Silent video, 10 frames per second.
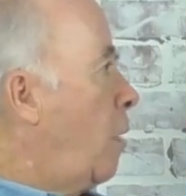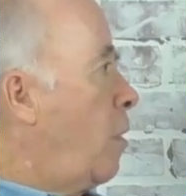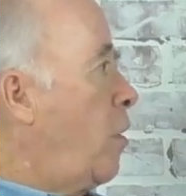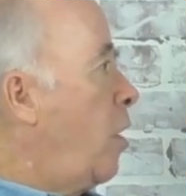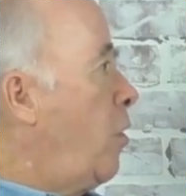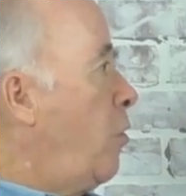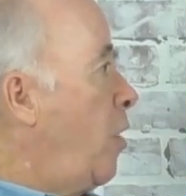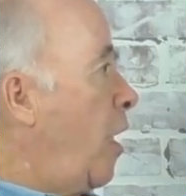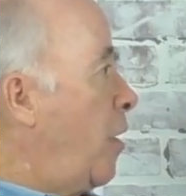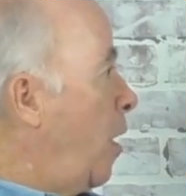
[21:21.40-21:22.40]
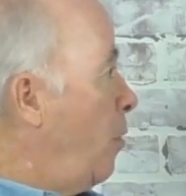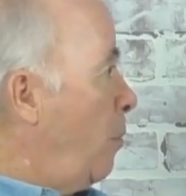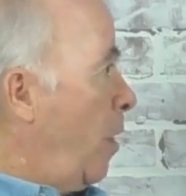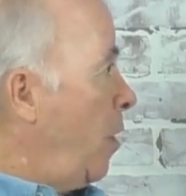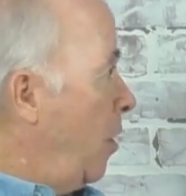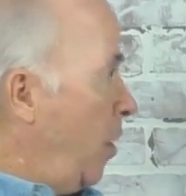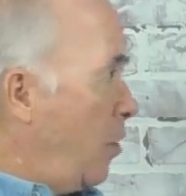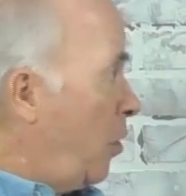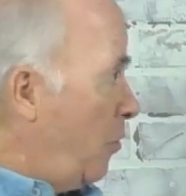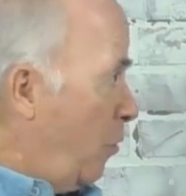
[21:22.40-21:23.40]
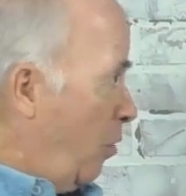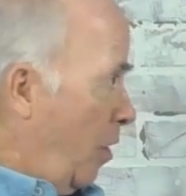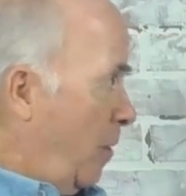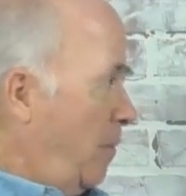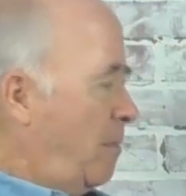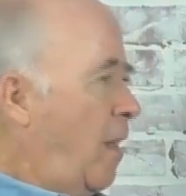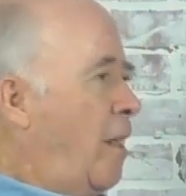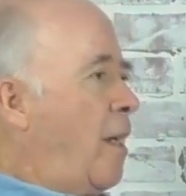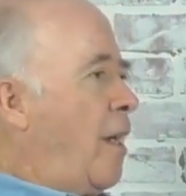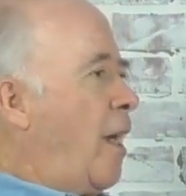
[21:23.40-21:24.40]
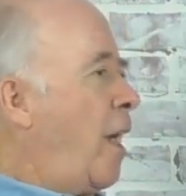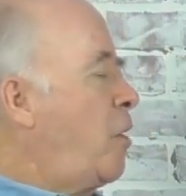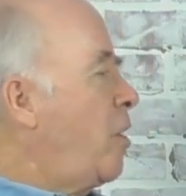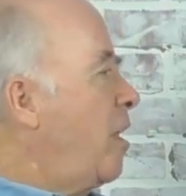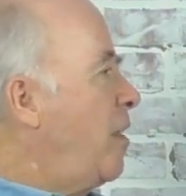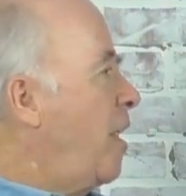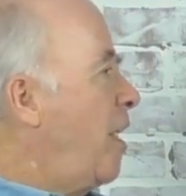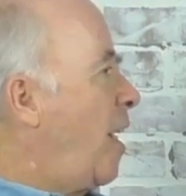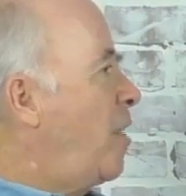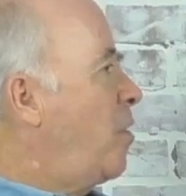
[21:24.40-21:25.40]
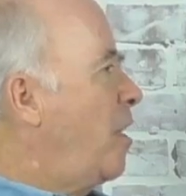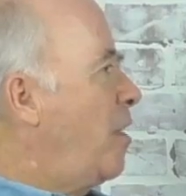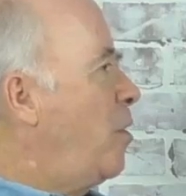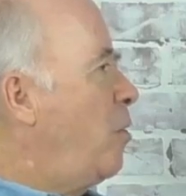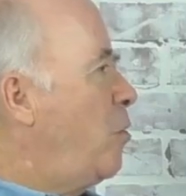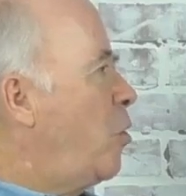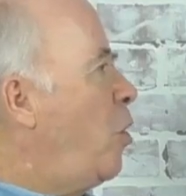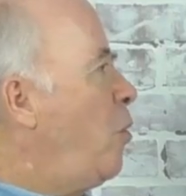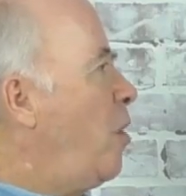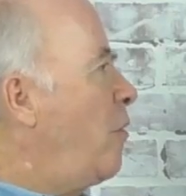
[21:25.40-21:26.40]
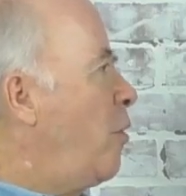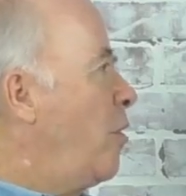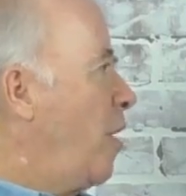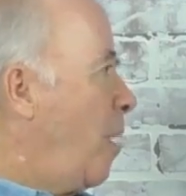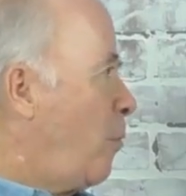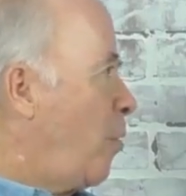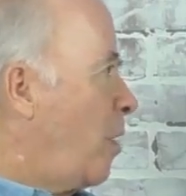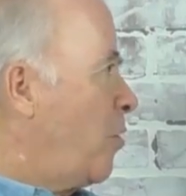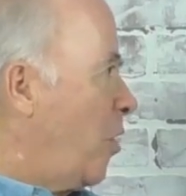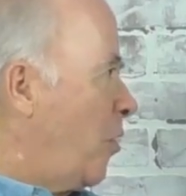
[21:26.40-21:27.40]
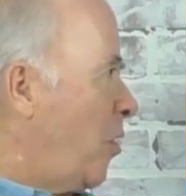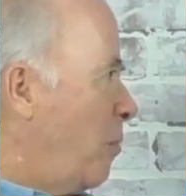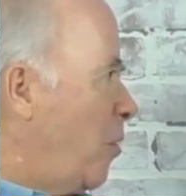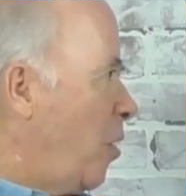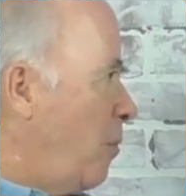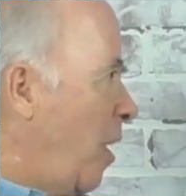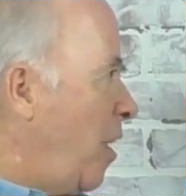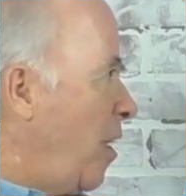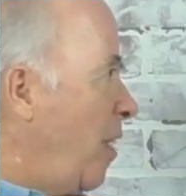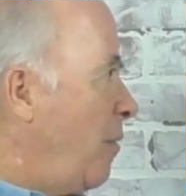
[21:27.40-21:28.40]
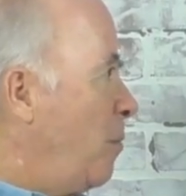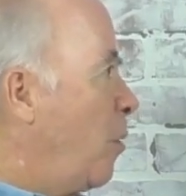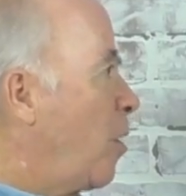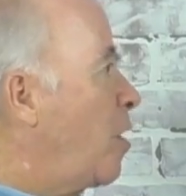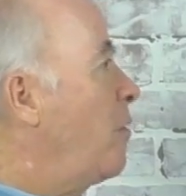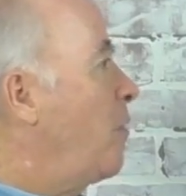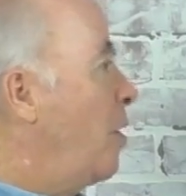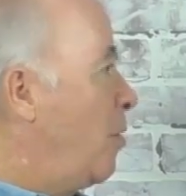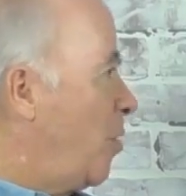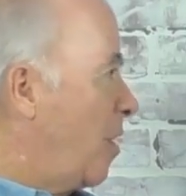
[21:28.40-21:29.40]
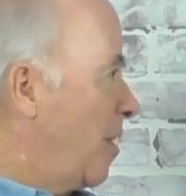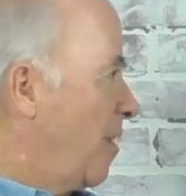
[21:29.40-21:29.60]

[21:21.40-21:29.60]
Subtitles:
Why would they do that? That would make it easy for you. Actually, they use 2 different numbering systems to make it even more confusing.